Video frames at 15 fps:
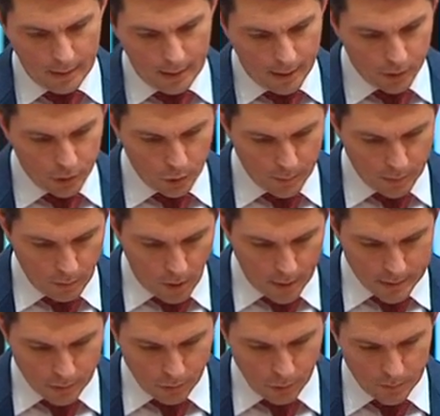And human rights
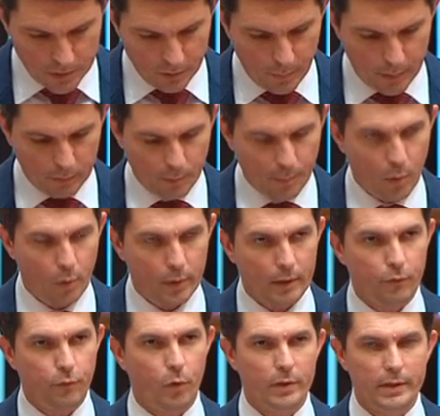groups have been reporting
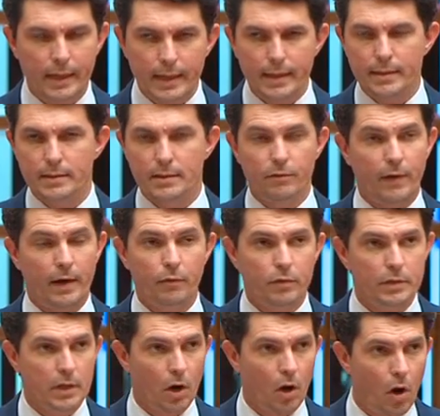for years, in fact for
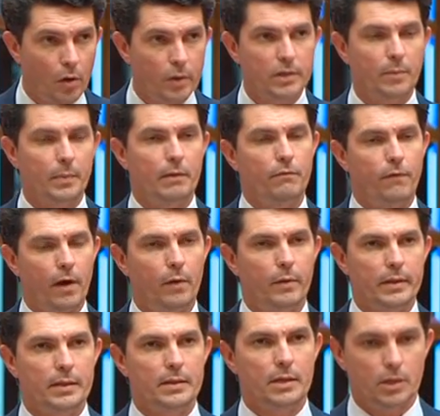as long as I've been following
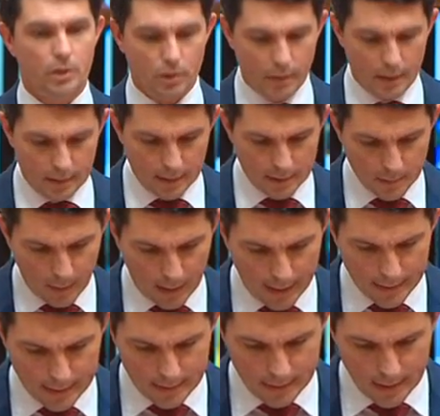this issue in this
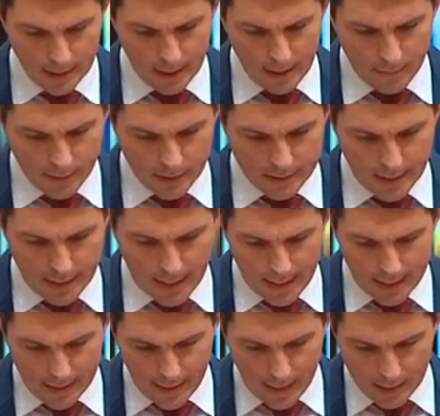place, that Det
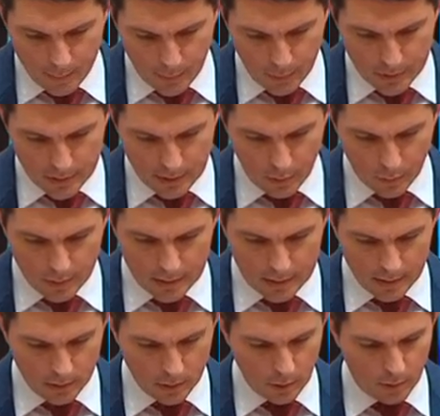88 personnel
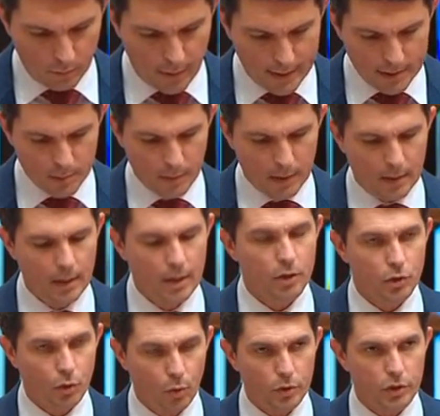continue harassment,
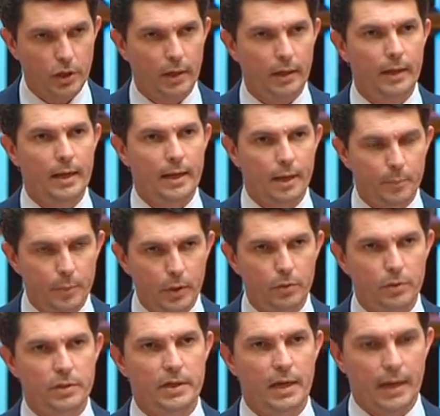torture,
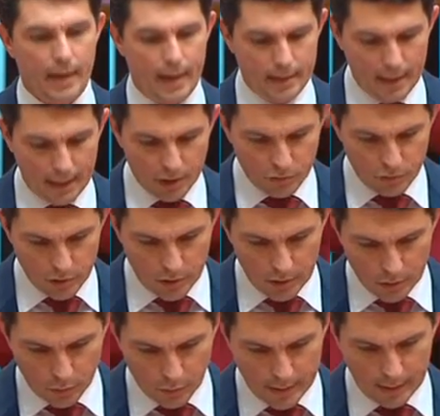abuse and
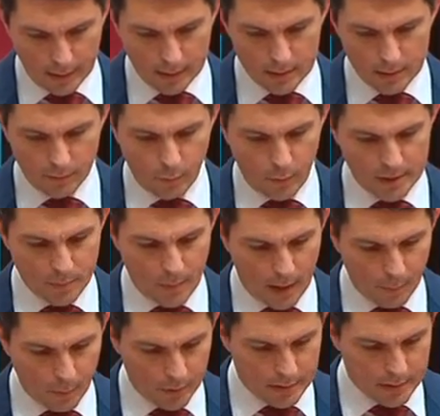extrajudicial killings of West
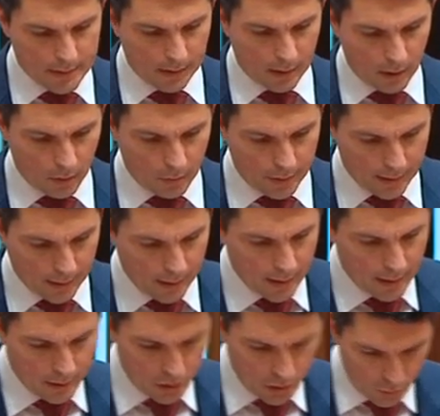Papuans, including
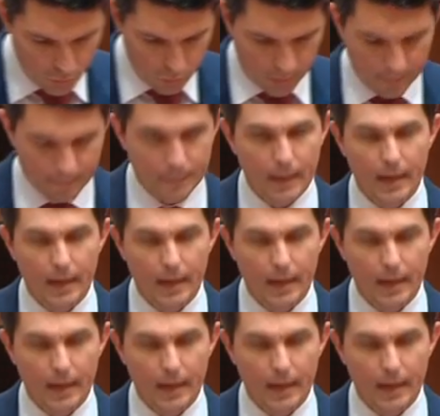children.